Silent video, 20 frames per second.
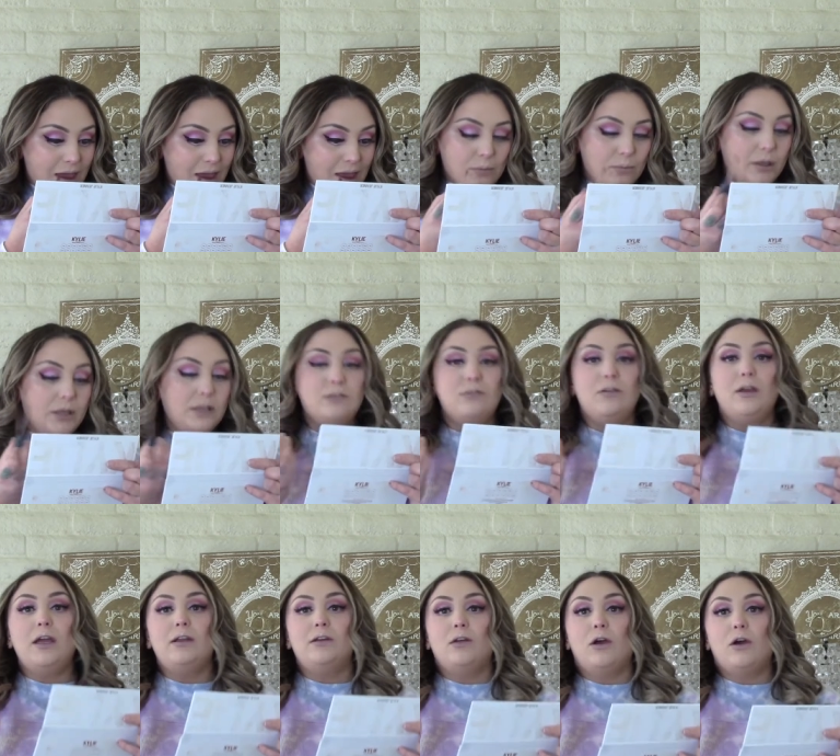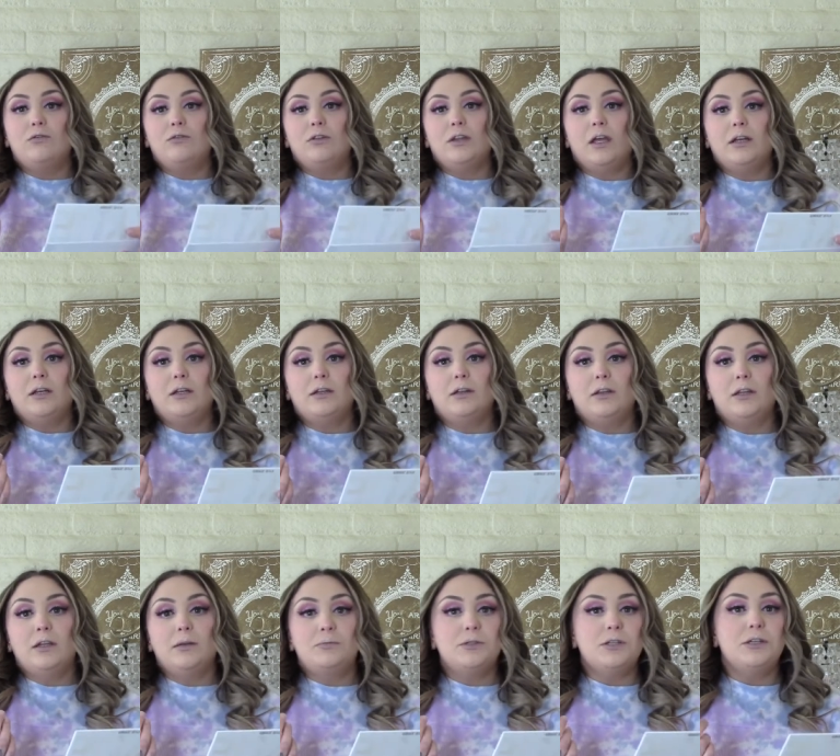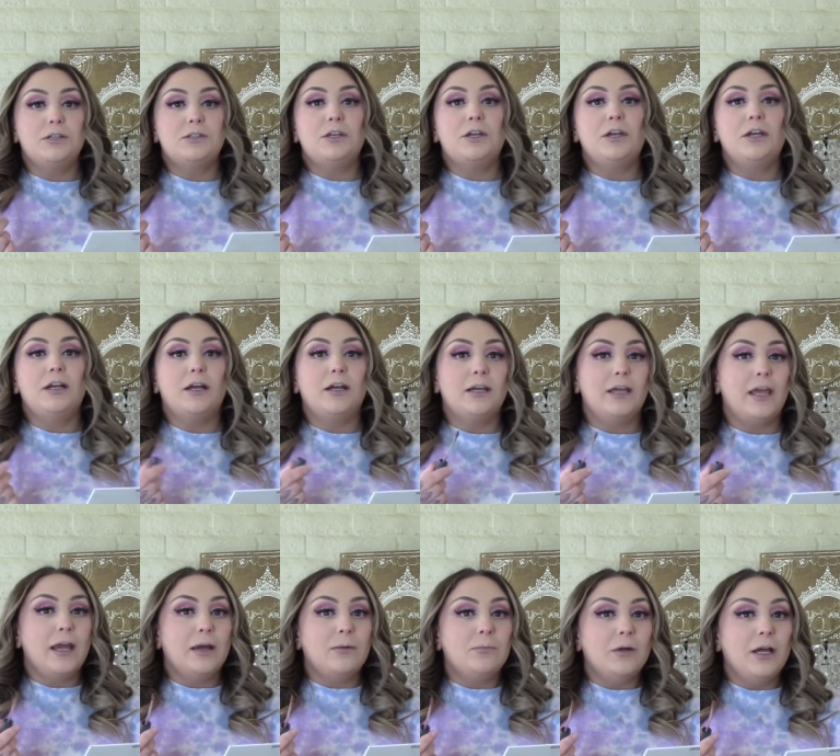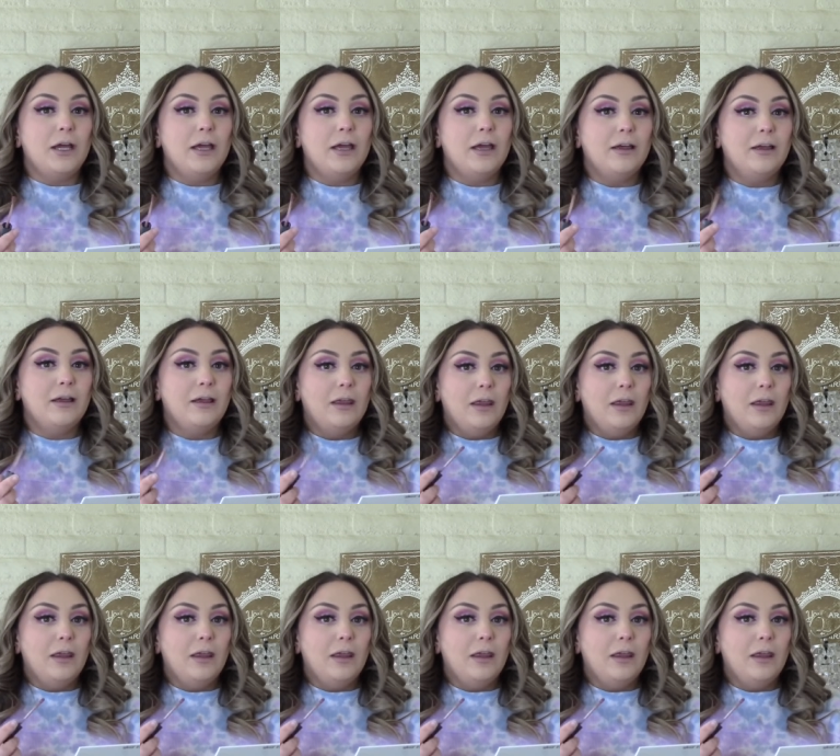But it's fine. Overlining your lips looks good on camera.